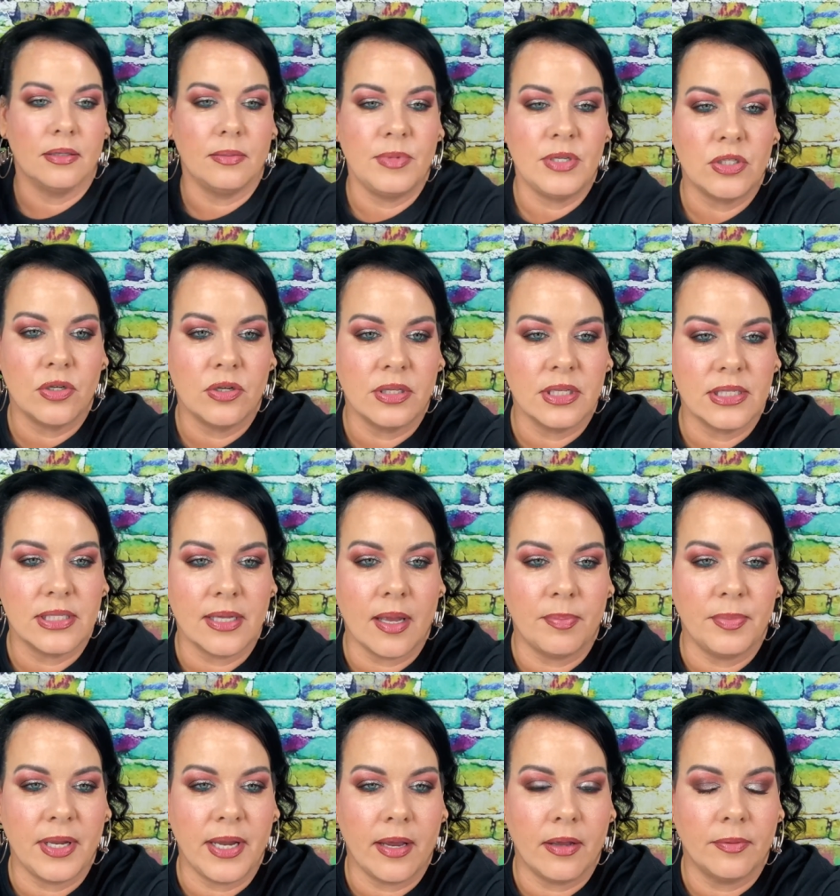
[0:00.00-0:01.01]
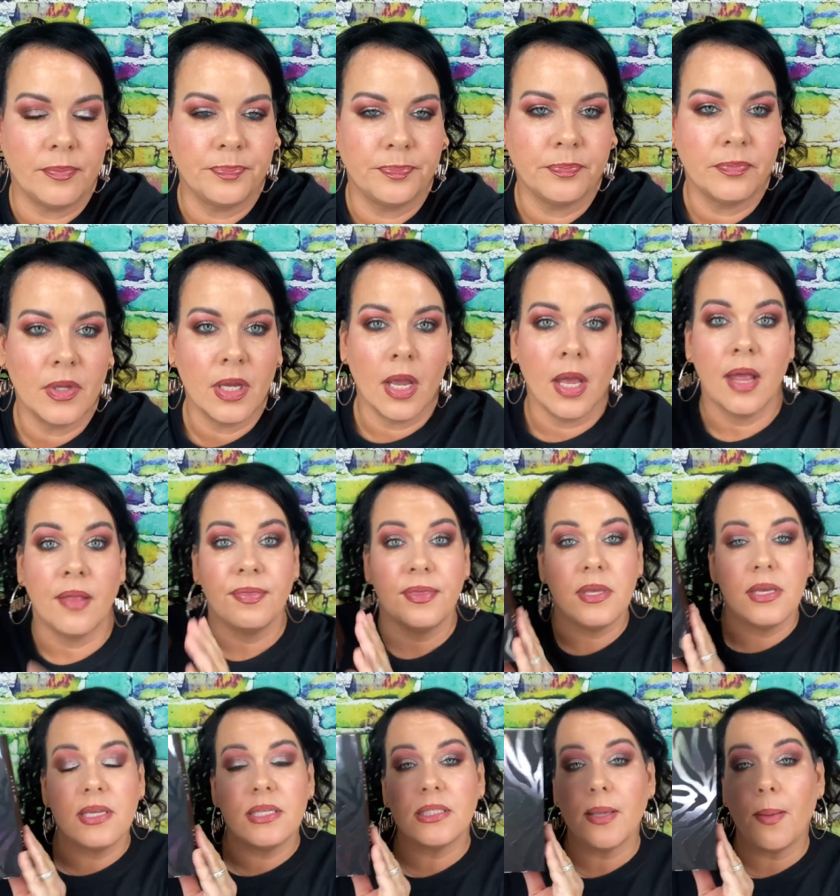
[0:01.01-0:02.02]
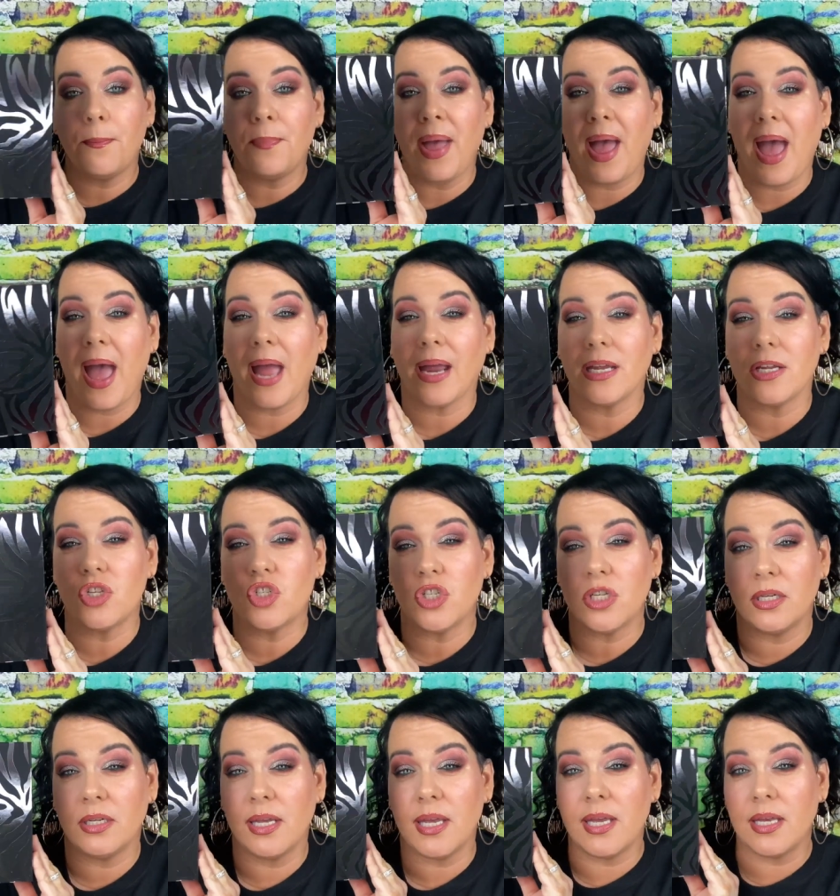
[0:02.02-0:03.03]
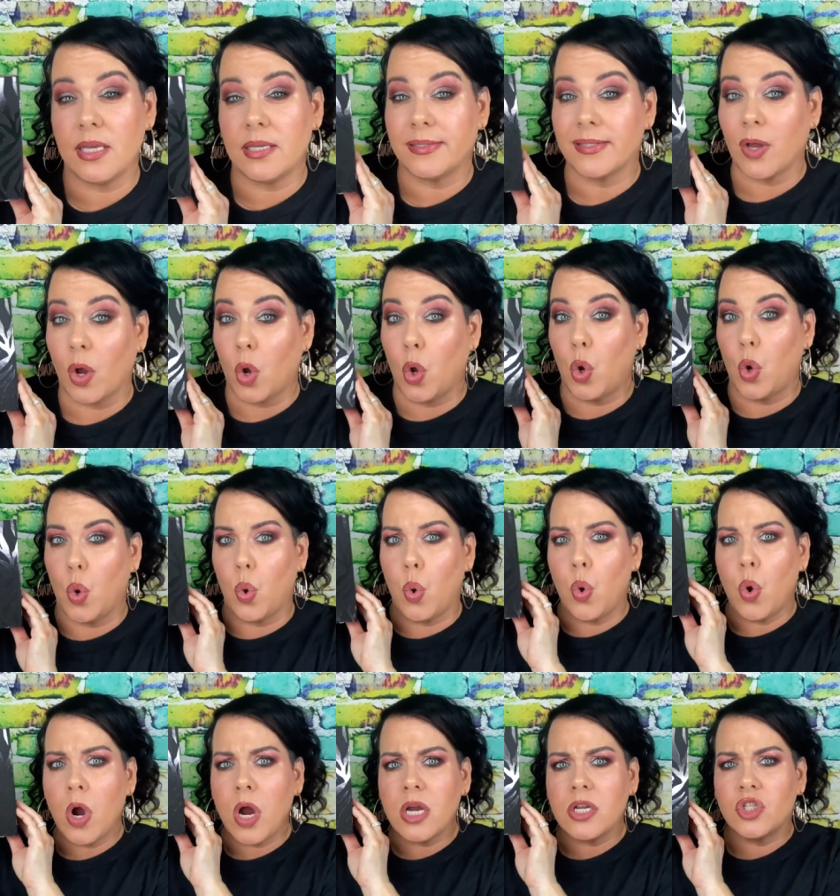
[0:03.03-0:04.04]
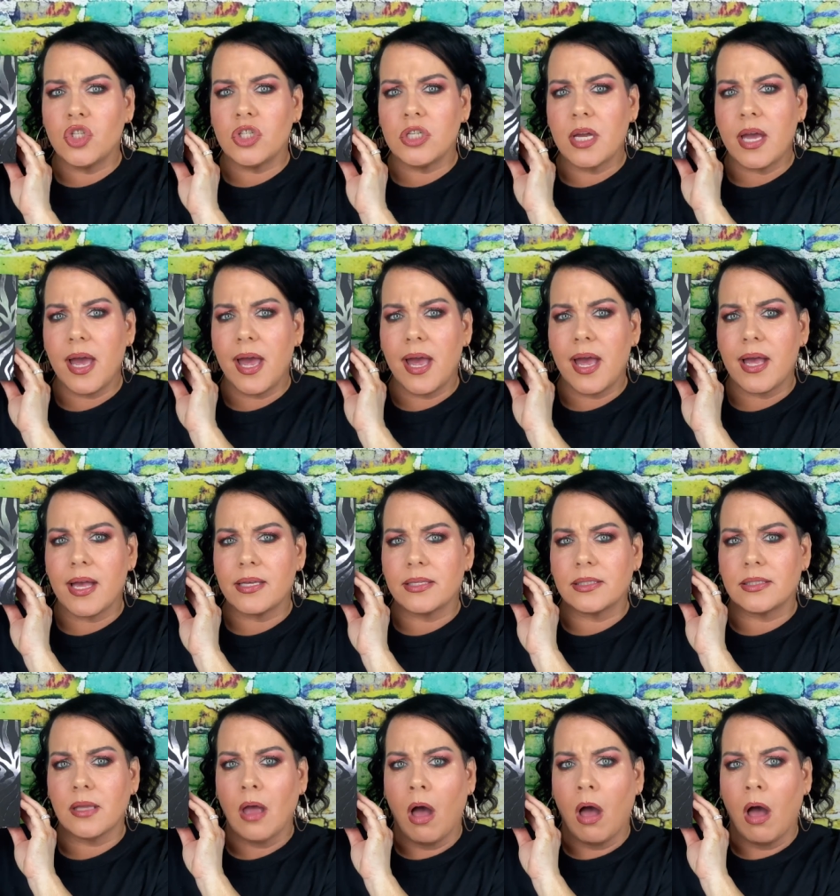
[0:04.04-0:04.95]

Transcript: Let me turn this up now. This packaging is gorgeous.